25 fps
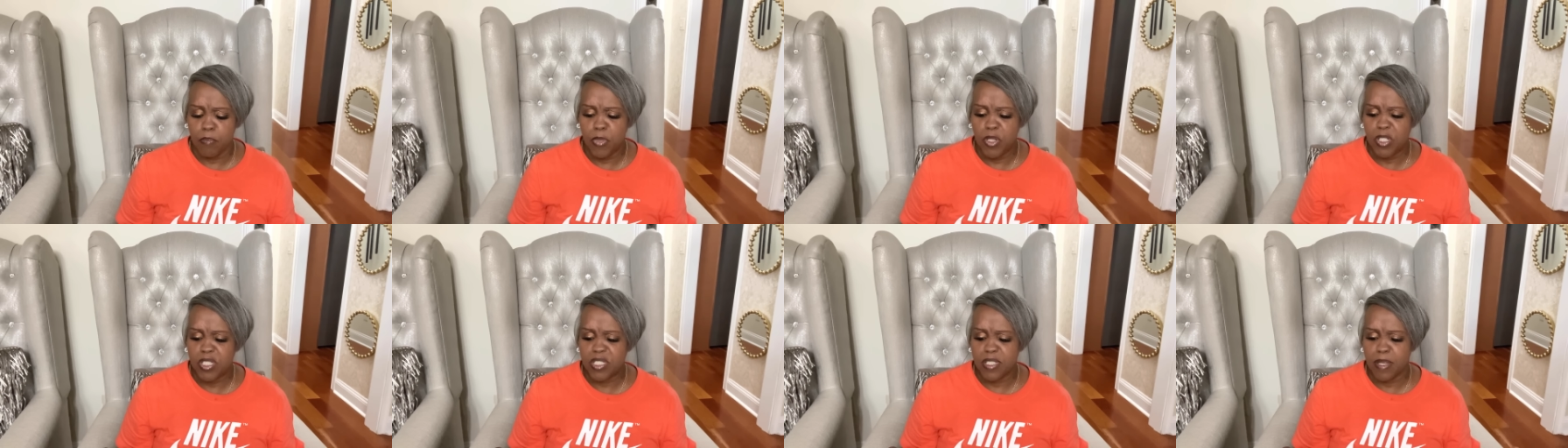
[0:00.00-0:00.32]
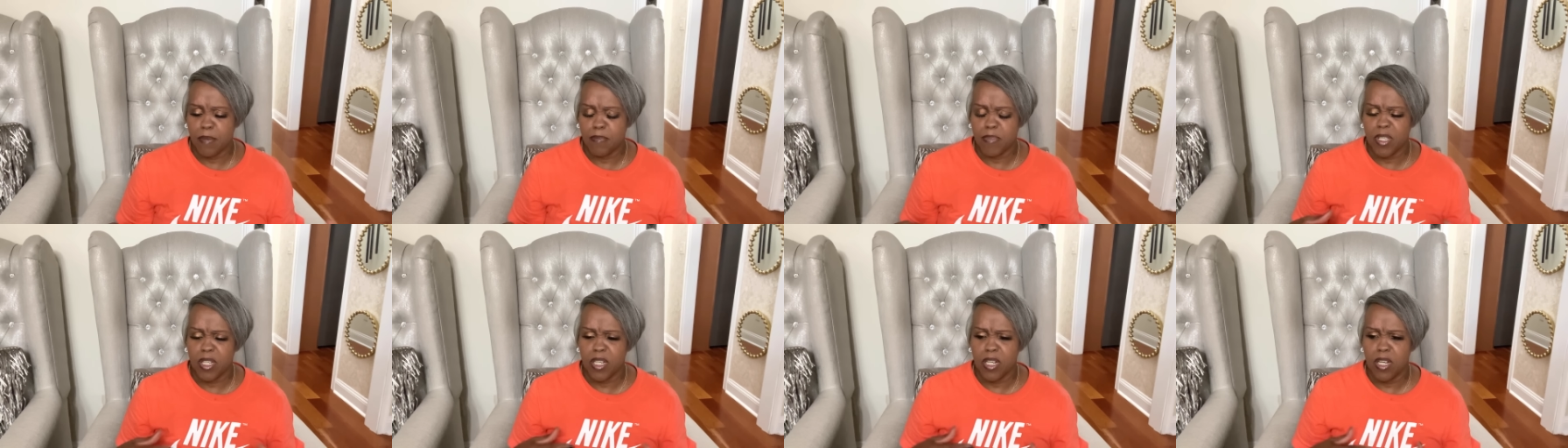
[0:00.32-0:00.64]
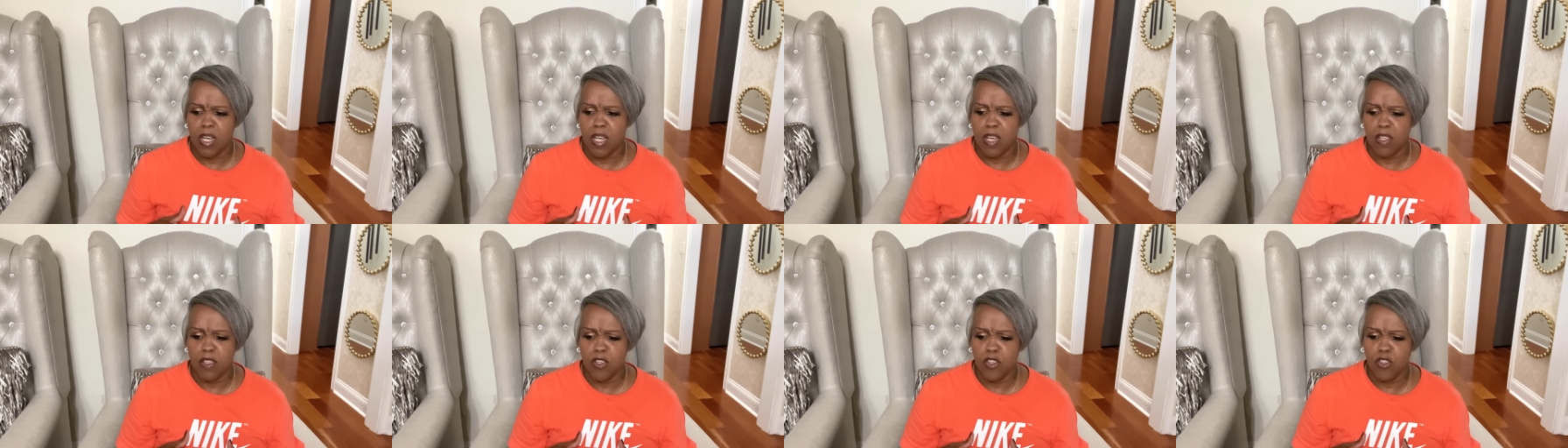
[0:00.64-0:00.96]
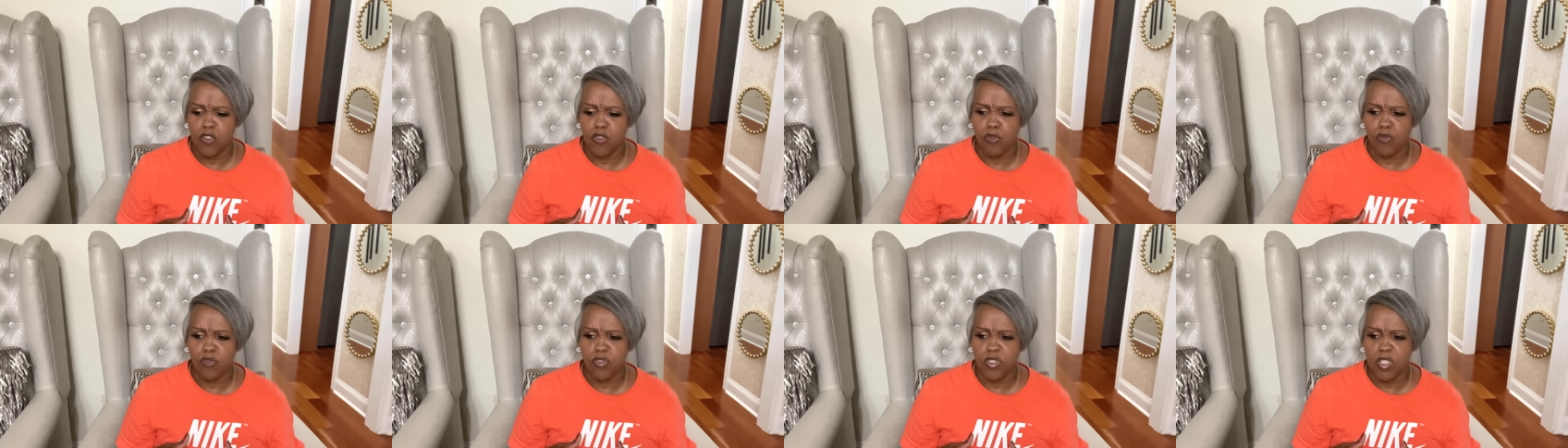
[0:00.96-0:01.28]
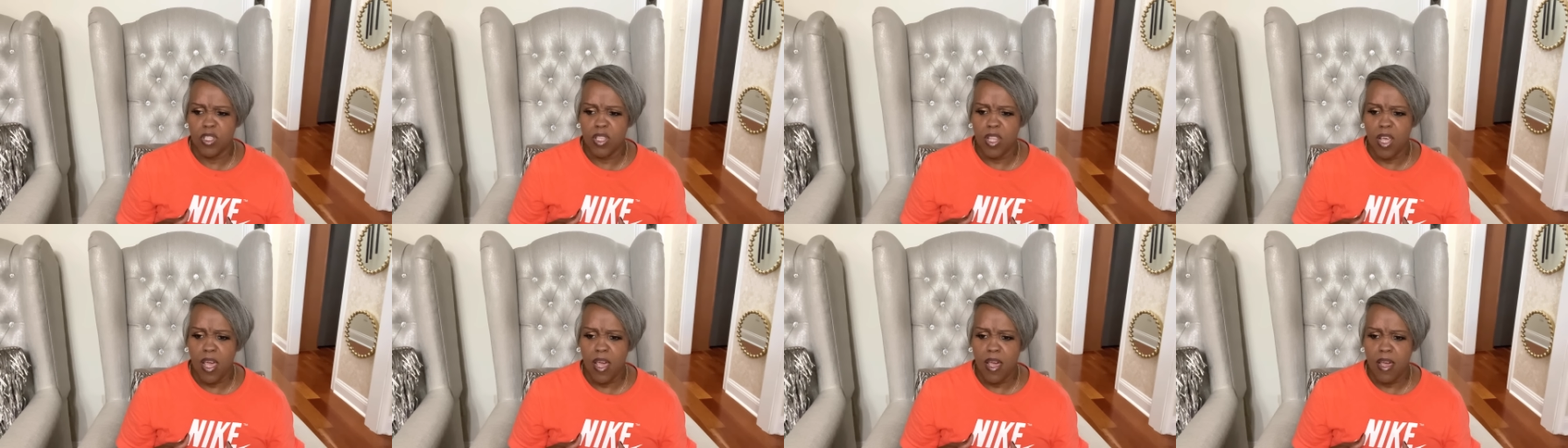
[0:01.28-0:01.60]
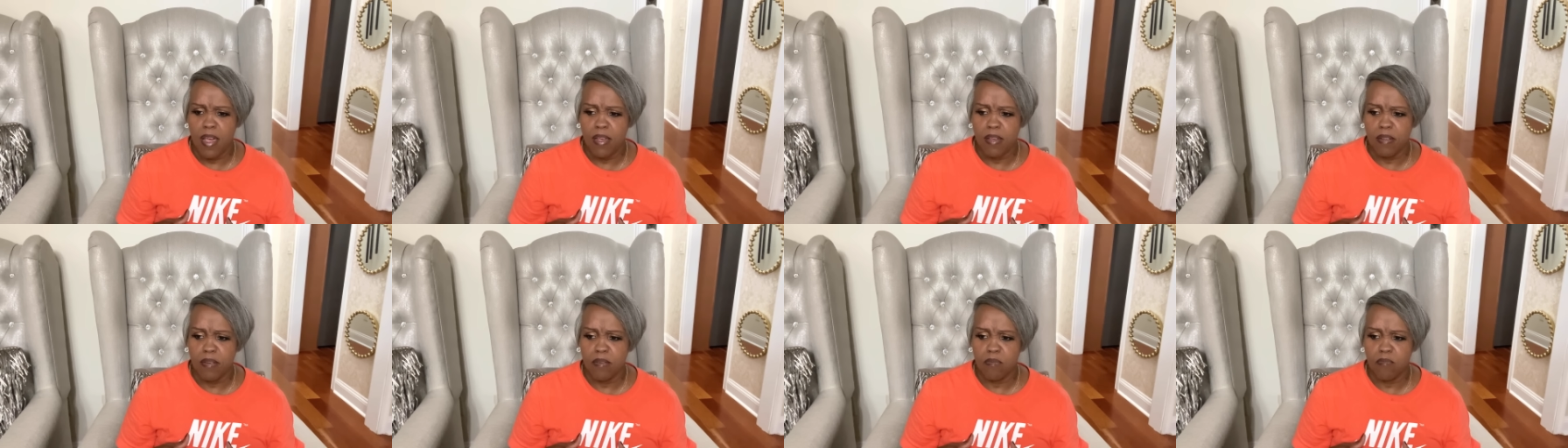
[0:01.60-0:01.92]
put something together using
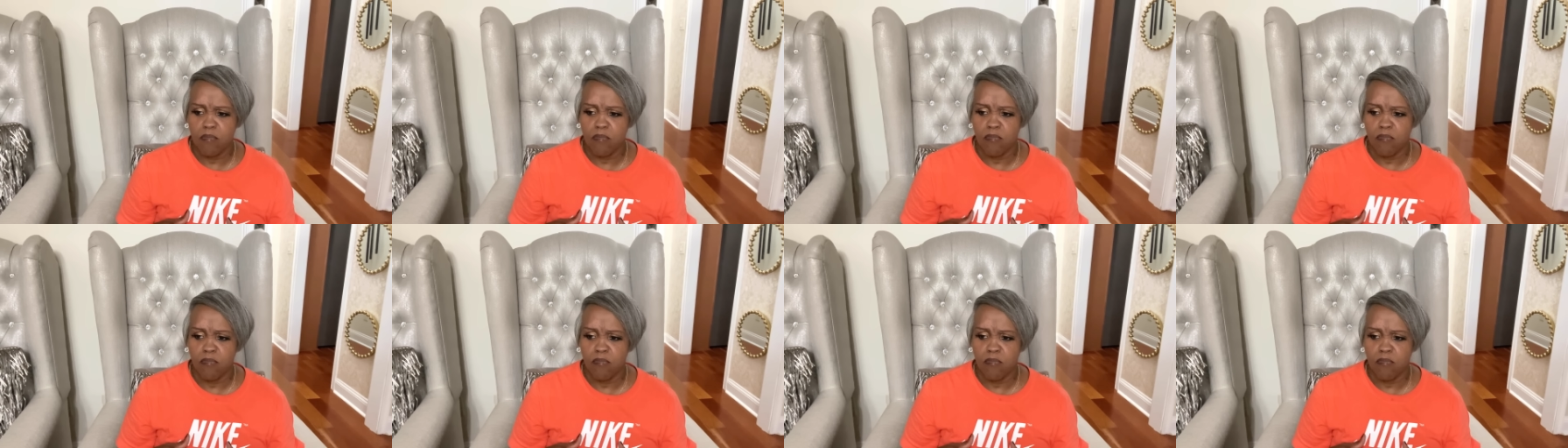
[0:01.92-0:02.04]
that.